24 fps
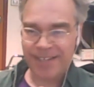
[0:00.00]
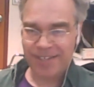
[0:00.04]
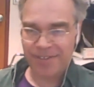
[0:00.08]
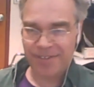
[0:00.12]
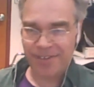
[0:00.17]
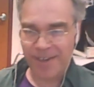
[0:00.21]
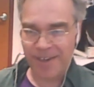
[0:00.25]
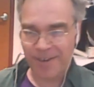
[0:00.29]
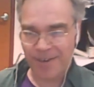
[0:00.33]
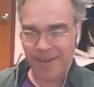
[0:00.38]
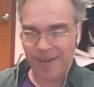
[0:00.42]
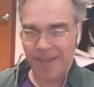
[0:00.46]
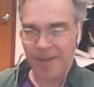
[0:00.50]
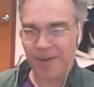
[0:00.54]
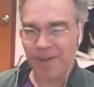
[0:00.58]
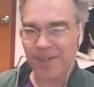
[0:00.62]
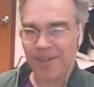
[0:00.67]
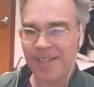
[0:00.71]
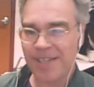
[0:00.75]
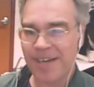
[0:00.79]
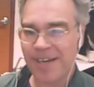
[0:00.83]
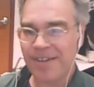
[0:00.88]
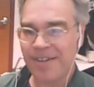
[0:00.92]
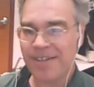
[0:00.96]
Yep. So he, he
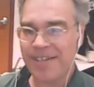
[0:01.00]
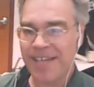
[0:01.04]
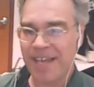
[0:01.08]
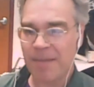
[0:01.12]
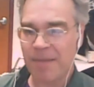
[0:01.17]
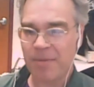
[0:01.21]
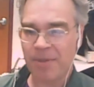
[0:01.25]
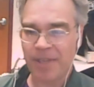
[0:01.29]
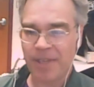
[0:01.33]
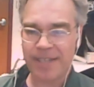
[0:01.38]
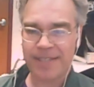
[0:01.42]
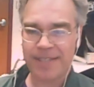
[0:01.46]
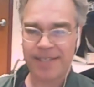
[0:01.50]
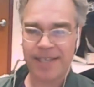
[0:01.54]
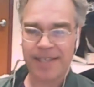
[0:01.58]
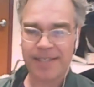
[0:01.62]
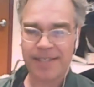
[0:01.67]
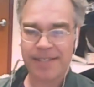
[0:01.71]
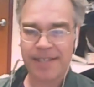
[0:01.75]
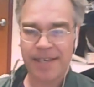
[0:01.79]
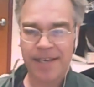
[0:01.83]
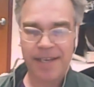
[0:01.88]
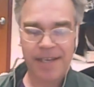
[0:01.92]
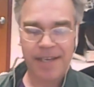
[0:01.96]
holds it under the table and he
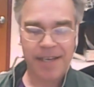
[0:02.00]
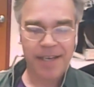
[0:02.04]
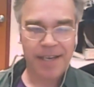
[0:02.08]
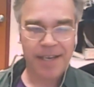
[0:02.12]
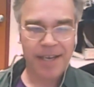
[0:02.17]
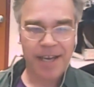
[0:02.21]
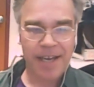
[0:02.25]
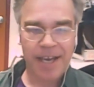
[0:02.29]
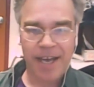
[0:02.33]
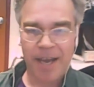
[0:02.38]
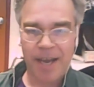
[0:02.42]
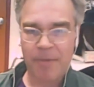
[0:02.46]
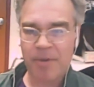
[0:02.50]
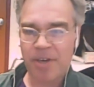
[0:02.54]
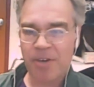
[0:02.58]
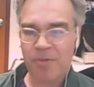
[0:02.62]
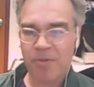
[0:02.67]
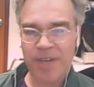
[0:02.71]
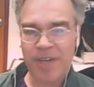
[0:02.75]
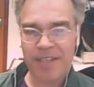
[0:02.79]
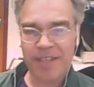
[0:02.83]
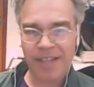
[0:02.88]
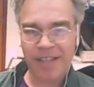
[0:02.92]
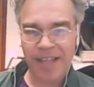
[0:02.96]
says, "I'm going to
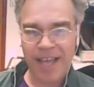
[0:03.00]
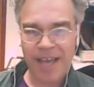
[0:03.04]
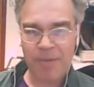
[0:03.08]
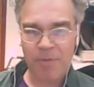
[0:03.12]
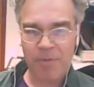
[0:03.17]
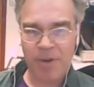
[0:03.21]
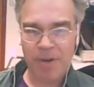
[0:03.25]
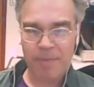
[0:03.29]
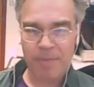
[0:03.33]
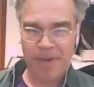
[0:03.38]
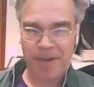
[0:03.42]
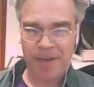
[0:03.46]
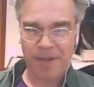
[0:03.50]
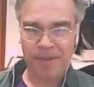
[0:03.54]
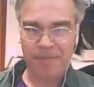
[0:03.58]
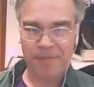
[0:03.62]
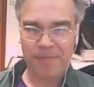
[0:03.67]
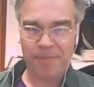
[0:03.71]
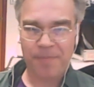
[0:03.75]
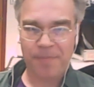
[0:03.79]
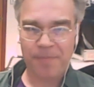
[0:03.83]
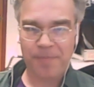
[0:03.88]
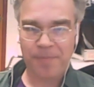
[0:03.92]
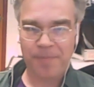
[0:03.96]
ring the library
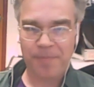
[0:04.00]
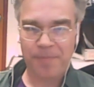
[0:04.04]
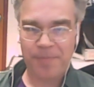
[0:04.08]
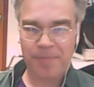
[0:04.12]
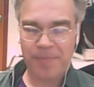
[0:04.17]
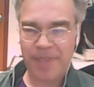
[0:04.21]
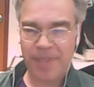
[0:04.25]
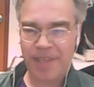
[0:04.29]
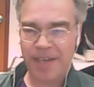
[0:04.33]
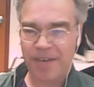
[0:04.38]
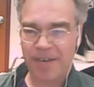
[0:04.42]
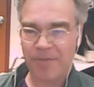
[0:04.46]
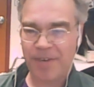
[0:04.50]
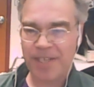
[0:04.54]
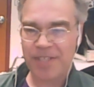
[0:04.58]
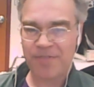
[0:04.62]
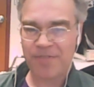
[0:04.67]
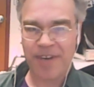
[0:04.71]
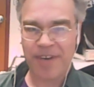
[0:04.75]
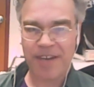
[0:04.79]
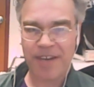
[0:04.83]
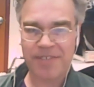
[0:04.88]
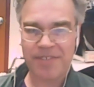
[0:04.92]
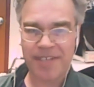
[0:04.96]
bell," and he waits
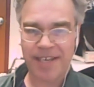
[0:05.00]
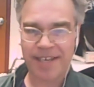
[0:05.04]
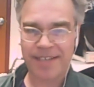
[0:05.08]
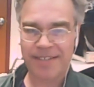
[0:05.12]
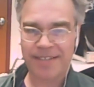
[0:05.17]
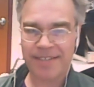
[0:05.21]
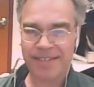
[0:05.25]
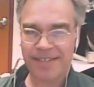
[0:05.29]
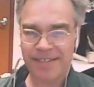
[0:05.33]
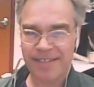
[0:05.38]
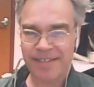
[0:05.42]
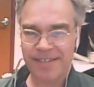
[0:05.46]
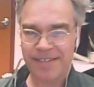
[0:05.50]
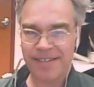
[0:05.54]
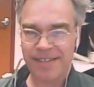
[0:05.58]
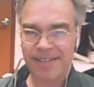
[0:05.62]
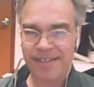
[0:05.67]
five seconds,